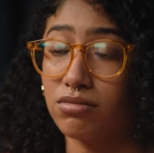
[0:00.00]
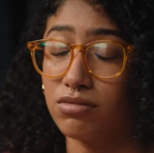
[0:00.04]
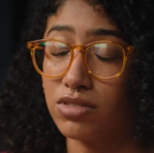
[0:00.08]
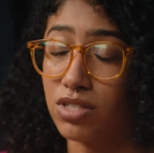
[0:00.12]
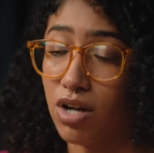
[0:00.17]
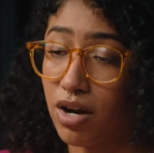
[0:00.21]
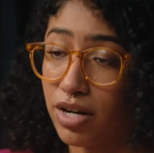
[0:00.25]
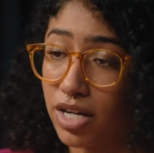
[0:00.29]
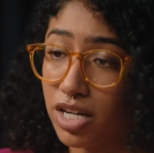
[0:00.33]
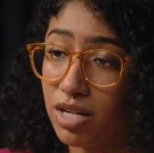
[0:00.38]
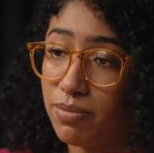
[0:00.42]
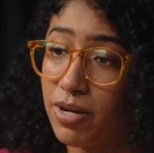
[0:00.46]

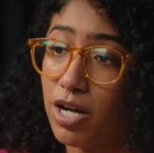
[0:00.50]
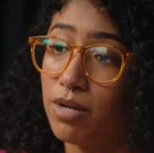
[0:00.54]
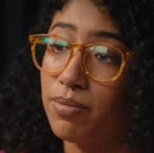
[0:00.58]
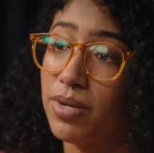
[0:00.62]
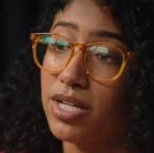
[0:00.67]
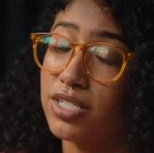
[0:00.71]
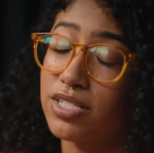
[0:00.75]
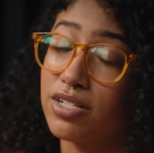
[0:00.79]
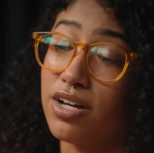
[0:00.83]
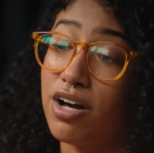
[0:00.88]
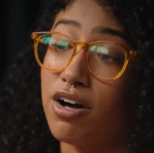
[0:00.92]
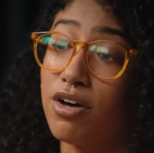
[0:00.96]
Talking about
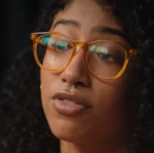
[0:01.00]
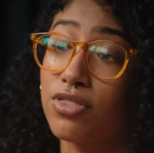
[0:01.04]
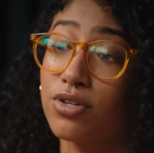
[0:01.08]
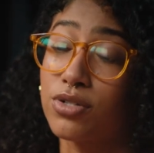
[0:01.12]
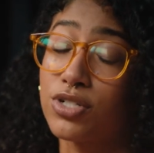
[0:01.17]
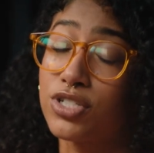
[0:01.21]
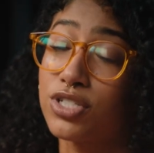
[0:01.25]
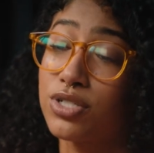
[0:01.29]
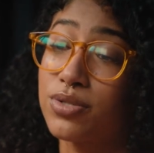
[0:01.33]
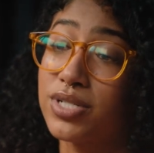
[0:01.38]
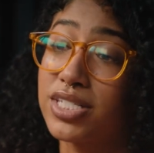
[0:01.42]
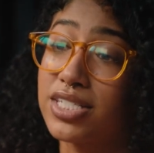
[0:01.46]
mental health or
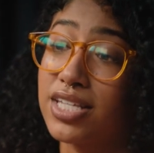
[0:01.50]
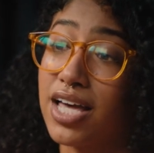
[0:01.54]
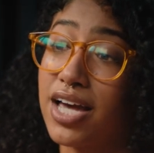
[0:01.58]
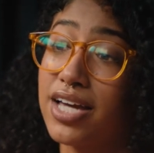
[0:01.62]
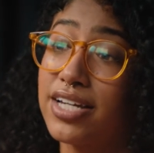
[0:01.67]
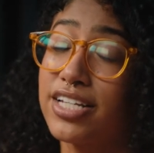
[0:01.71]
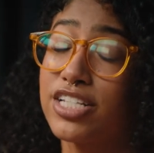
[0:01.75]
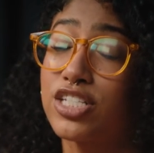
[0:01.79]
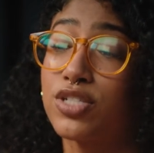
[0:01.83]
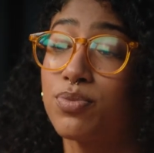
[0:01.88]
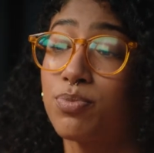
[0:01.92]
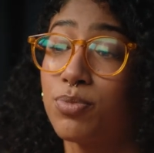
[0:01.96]

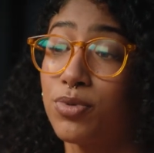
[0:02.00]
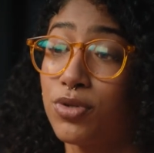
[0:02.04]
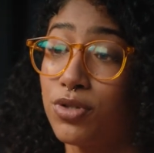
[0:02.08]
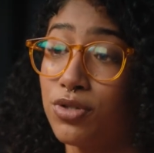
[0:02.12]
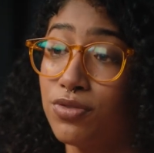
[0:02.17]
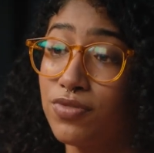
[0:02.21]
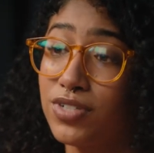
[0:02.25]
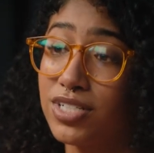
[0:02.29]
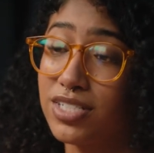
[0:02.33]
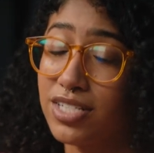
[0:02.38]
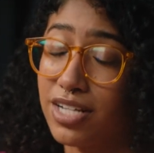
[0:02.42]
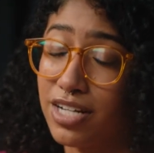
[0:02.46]
suicide is
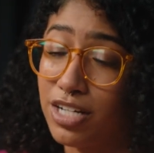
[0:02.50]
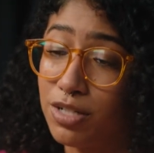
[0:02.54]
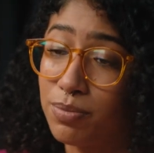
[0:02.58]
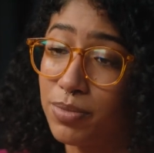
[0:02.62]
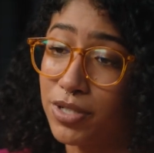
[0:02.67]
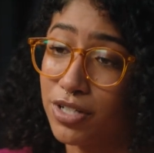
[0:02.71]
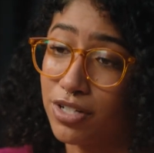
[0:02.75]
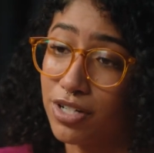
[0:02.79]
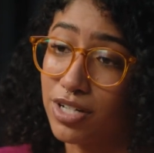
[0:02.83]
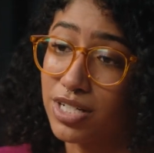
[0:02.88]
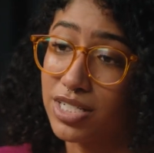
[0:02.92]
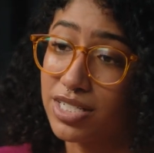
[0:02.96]
proven to help
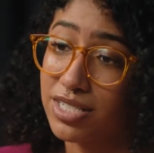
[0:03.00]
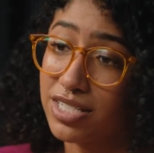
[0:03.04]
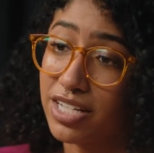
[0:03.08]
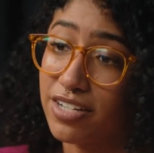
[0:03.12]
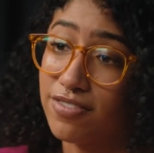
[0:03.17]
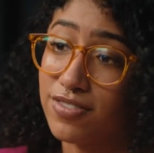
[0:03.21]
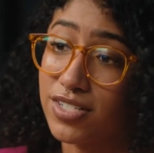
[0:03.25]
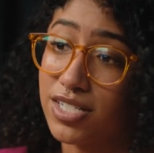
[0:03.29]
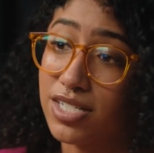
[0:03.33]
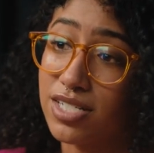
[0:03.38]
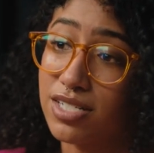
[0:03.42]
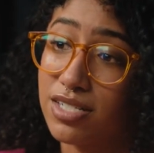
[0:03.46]
encourage
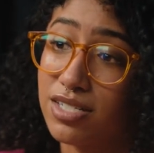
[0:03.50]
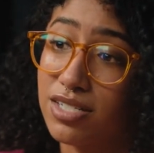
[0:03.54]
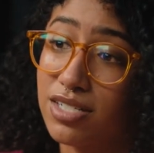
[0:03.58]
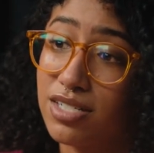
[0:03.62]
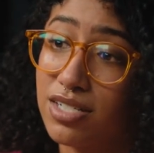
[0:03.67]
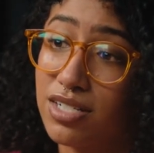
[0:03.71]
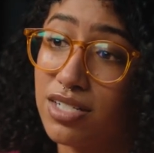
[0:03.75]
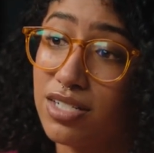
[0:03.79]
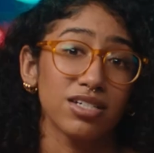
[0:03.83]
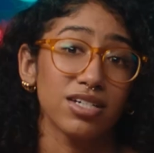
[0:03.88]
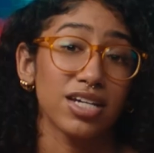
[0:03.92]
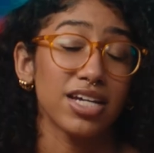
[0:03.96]
safety.
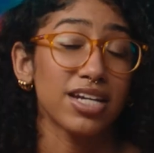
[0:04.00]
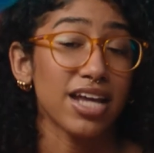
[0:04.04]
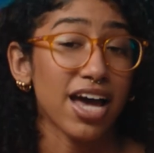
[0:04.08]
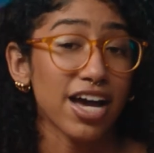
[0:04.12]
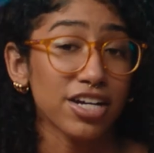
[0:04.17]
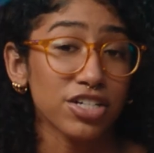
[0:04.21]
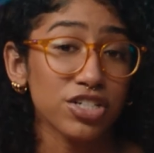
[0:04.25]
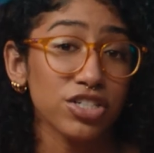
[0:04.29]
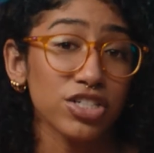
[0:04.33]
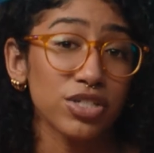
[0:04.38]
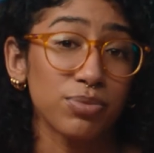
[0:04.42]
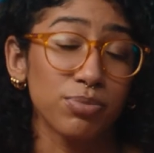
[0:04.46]
It
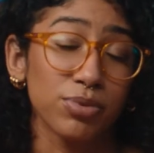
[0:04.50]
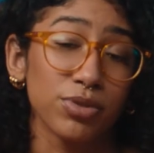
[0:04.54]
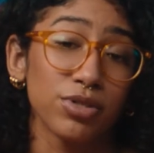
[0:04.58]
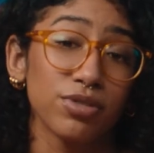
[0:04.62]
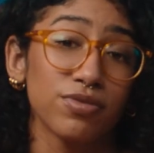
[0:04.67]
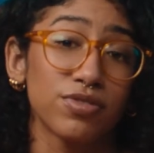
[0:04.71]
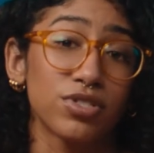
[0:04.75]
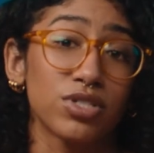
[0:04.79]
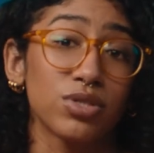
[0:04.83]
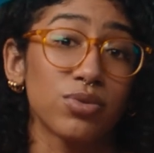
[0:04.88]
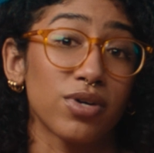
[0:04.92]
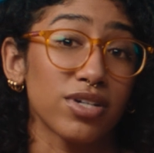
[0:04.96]
actually
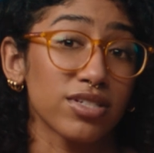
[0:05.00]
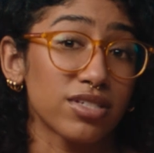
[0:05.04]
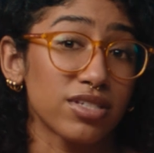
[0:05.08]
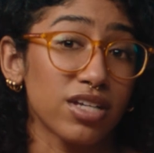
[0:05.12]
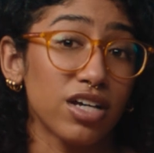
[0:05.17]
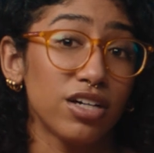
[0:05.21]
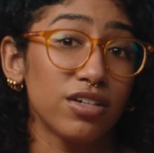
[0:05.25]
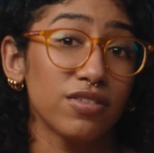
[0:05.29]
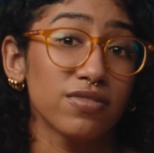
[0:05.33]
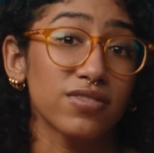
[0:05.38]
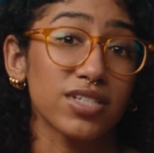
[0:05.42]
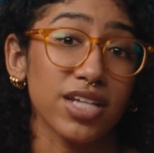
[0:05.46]
proves to
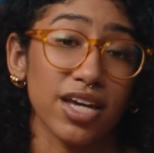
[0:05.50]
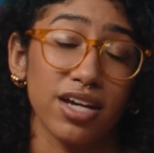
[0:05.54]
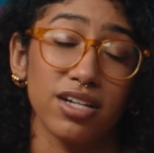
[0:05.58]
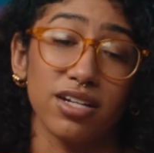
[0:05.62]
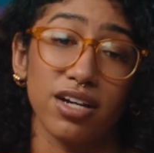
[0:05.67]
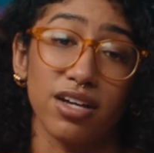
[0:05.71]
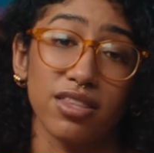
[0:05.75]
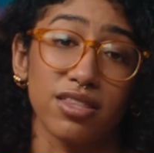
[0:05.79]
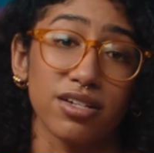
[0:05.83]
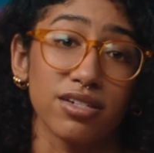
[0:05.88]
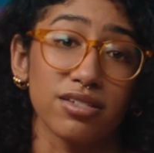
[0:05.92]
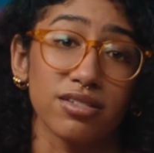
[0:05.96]
ourselves and
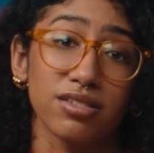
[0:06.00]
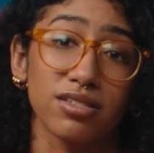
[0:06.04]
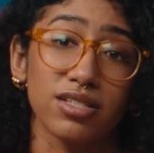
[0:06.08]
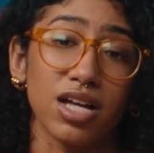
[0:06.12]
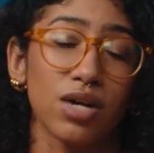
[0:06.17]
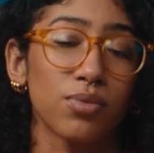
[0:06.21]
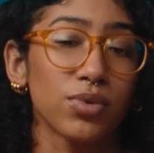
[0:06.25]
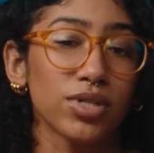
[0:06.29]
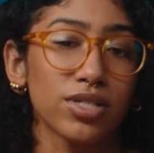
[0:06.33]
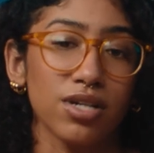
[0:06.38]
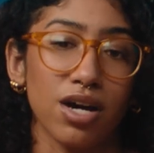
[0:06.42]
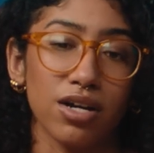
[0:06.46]
others
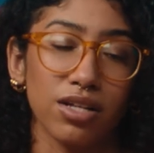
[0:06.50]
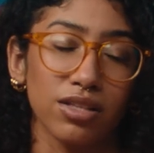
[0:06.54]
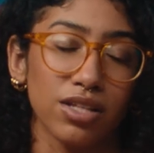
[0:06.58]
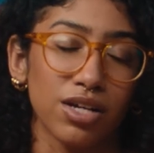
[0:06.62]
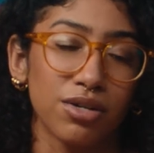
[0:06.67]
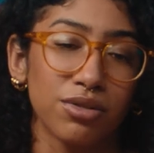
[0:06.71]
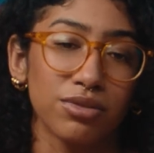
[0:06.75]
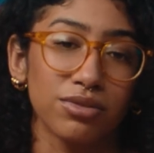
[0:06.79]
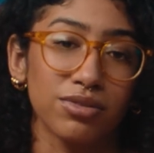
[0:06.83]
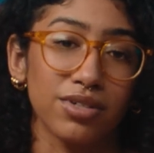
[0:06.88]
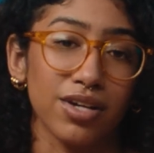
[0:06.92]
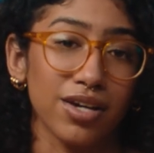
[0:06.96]
that we're not
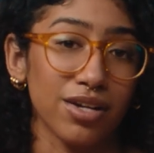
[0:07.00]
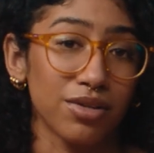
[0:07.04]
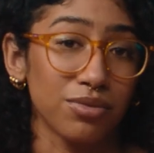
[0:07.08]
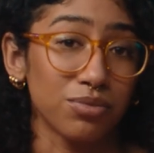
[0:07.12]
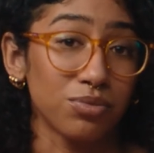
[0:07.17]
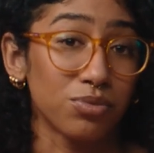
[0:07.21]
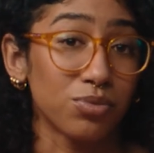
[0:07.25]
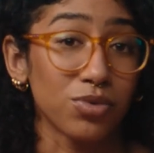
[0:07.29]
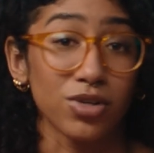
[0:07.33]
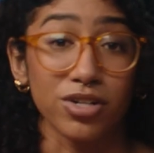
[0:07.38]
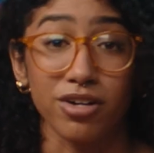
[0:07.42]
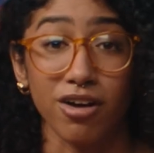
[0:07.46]
alone
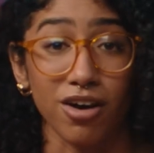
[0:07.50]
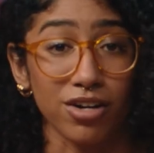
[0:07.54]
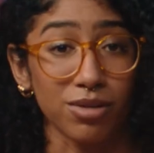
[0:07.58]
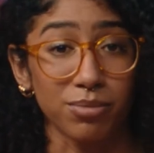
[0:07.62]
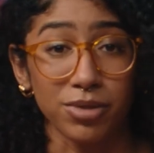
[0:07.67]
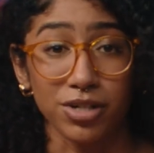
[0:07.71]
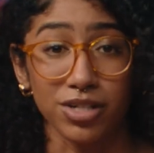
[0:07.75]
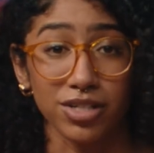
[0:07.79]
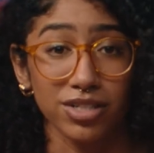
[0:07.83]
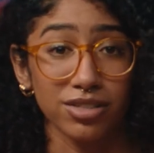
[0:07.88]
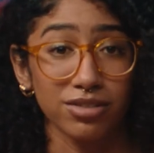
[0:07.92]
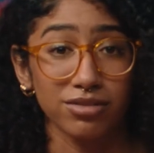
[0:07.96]
and we're not a
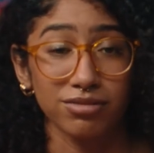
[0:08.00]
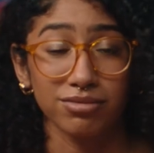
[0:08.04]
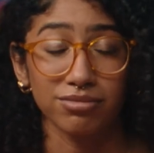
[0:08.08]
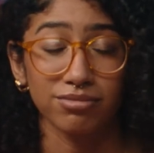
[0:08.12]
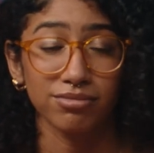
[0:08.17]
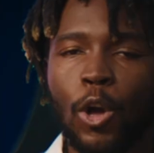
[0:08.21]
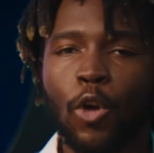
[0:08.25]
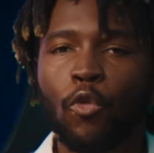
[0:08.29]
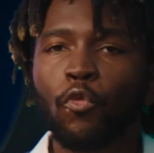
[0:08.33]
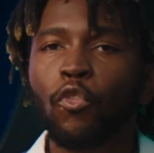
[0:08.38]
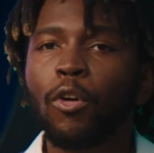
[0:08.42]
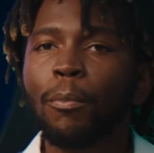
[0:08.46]
burden.
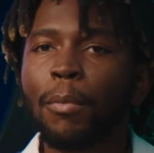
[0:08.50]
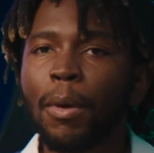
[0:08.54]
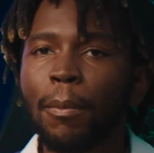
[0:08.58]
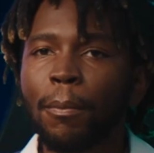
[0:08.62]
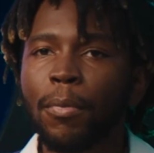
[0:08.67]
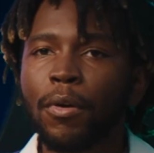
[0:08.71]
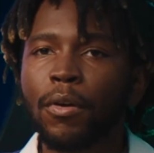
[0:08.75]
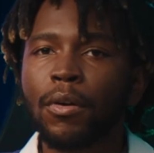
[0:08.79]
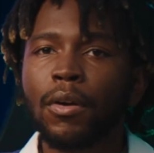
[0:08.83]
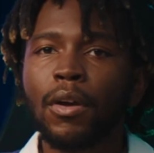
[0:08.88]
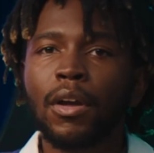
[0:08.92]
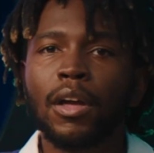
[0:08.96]

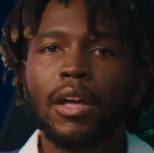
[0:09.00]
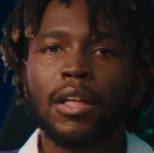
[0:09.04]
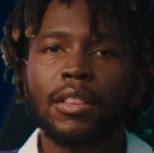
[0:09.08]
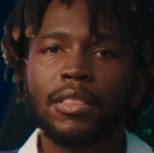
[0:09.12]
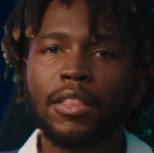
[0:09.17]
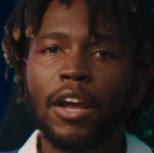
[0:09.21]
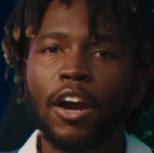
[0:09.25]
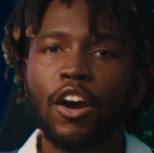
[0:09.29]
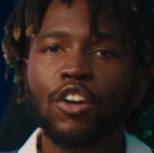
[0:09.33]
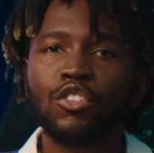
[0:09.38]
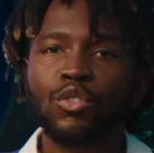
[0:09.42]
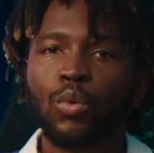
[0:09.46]
Remember,
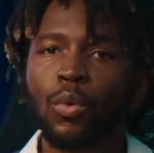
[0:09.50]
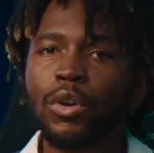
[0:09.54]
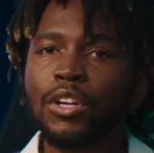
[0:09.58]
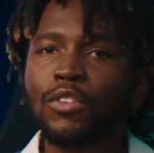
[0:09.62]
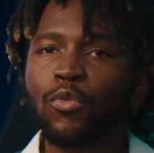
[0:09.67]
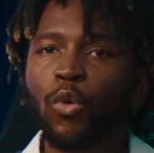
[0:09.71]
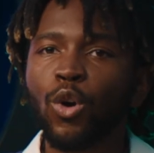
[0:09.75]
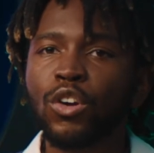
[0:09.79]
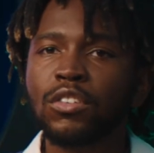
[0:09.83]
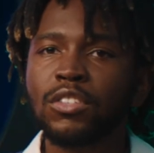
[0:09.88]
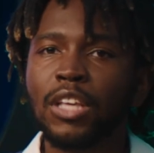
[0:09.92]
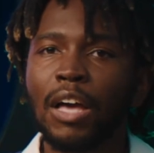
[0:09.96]
there are
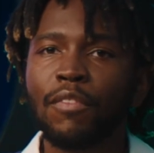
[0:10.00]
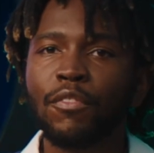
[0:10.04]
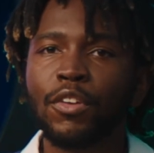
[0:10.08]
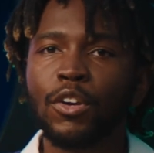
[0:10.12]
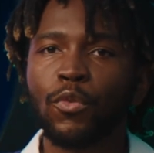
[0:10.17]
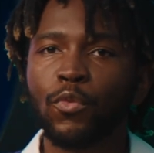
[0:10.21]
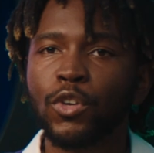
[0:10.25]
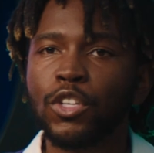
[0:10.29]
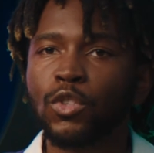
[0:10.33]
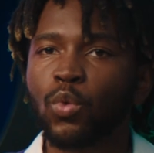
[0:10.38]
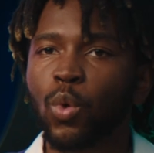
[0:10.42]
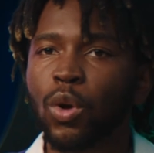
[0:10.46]

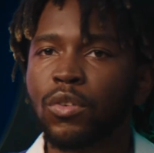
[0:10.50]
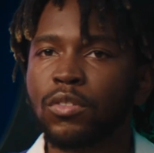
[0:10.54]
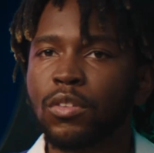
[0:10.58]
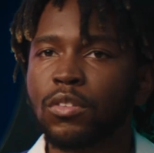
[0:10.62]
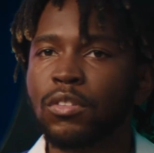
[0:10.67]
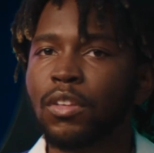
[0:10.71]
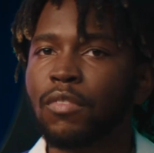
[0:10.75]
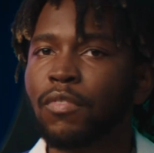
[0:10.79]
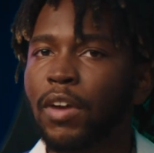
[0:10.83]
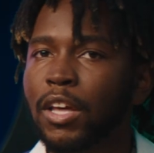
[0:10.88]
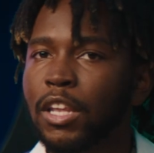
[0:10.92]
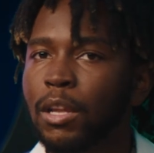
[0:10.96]
24/7
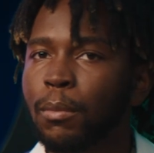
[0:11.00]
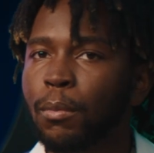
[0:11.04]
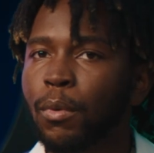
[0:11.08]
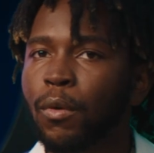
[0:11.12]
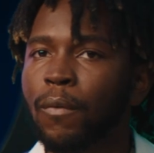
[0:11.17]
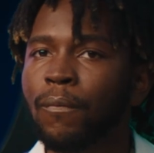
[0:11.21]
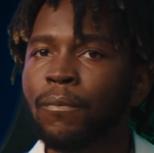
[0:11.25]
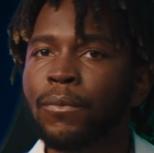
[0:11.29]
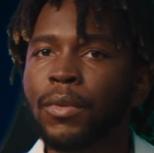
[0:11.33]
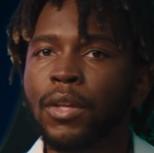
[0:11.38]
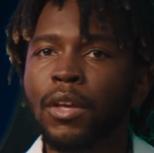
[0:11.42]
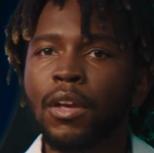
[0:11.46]
resources available.